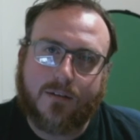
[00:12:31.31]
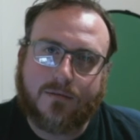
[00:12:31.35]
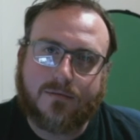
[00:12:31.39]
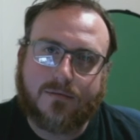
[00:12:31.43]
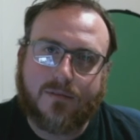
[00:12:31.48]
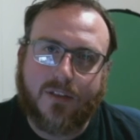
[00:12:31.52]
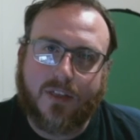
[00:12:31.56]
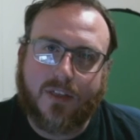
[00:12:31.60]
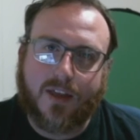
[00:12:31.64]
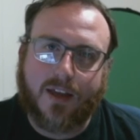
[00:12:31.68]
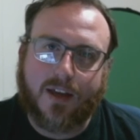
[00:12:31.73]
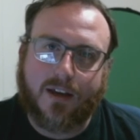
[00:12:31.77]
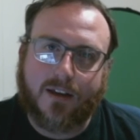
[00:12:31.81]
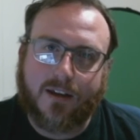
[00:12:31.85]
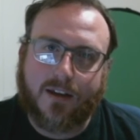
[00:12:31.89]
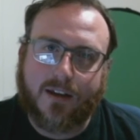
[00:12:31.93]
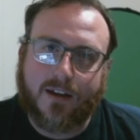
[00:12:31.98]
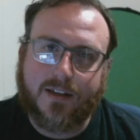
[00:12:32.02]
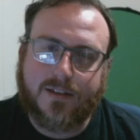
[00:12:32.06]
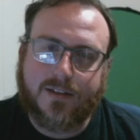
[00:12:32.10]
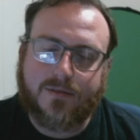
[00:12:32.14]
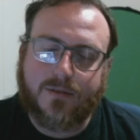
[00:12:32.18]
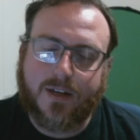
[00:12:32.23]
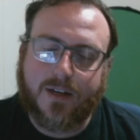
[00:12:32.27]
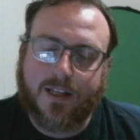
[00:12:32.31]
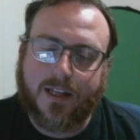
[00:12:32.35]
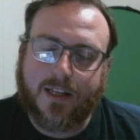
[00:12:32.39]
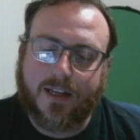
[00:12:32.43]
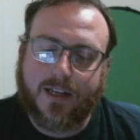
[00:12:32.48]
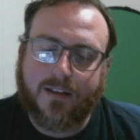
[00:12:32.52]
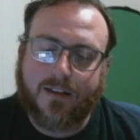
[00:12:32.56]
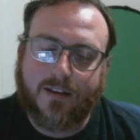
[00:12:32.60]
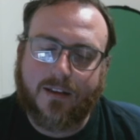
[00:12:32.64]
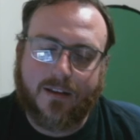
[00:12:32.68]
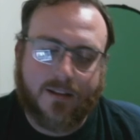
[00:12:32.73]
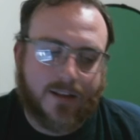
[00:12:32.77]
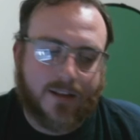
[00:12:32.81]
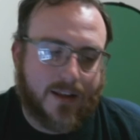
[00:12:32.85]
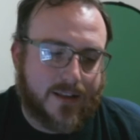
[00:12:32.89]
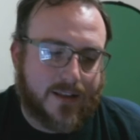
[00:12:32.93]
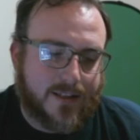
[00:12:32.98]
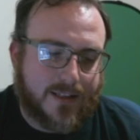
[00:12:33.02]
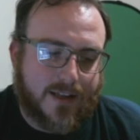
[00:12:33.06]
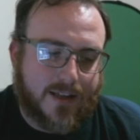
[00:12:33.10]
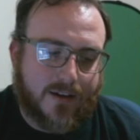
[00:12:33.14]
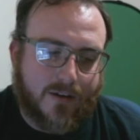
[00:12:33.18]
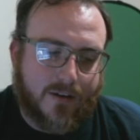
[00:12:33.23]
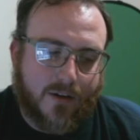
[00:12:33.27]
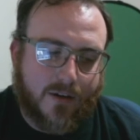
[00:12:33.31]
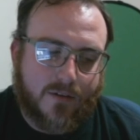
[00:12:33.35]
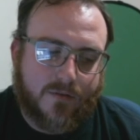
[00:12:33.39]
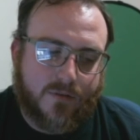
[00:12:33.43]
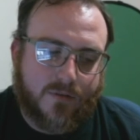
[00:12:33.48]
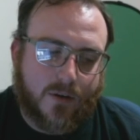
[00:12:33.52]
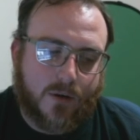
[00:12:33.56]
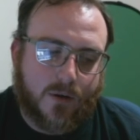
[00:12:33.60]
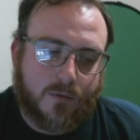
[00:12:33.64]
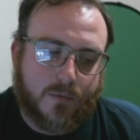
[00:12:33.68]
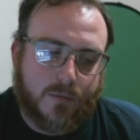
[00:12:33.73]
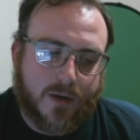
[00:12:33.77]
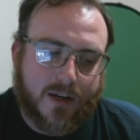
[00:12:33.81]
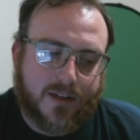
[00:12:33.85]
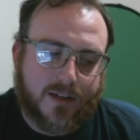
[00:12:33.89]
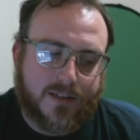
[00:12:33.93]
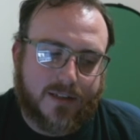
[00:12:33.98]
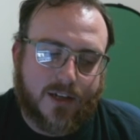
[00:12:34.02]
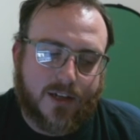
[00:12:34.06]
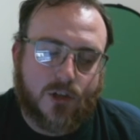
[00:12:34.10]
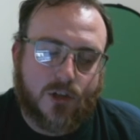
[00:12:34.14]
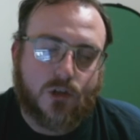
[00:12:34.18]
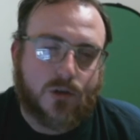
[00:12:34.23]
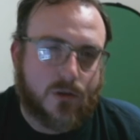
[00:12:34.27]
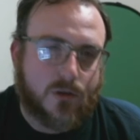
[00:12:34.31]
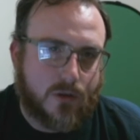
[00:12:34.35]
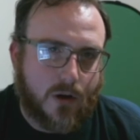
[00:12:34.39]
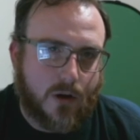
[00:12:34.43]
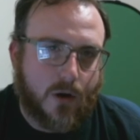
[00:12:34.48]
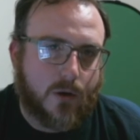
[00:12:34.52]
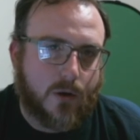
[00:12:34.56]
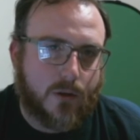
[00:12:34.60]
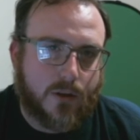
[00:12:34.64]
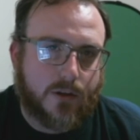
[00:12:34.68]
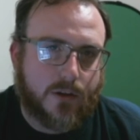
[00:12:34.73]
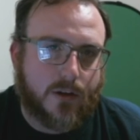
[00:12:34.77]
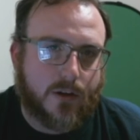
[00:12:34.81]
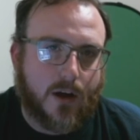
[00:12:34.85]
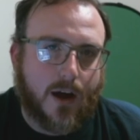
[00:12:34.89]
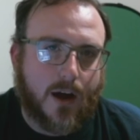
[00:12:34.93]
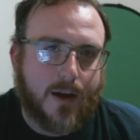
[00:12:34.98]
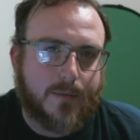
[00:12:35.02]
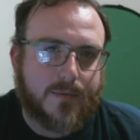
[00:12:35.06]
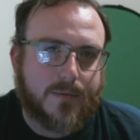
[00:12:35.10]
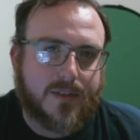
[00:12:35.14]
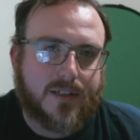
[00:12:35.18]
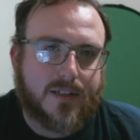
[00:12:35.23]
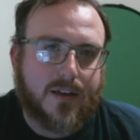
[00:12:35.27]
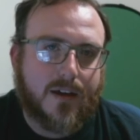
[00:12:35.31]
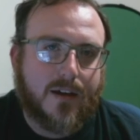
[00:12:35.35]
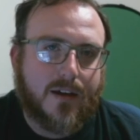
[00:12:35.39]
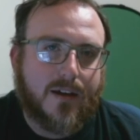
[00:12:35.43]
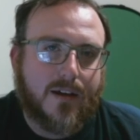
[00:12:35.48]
thing is really, that's their own fault, because they should know the times,